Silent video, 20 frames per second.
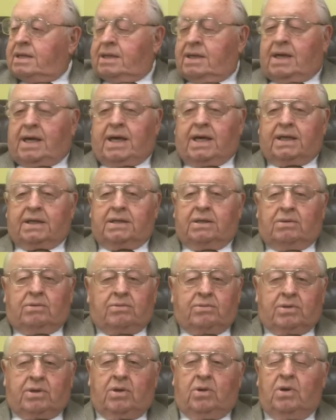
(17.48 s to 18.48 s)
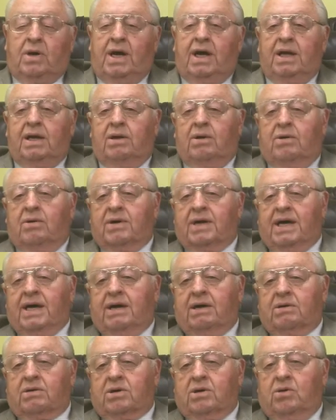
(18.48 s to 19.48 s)
I don't know how long
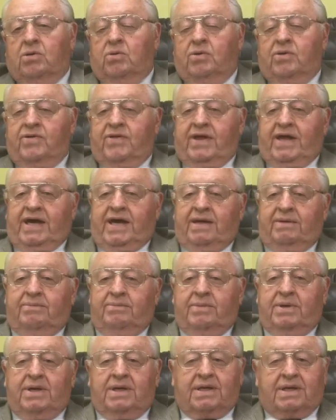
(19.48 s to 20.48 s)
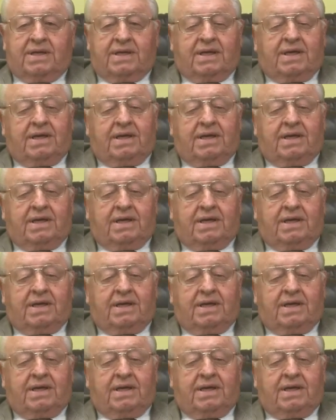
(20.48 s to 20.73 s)
I'll go with that, but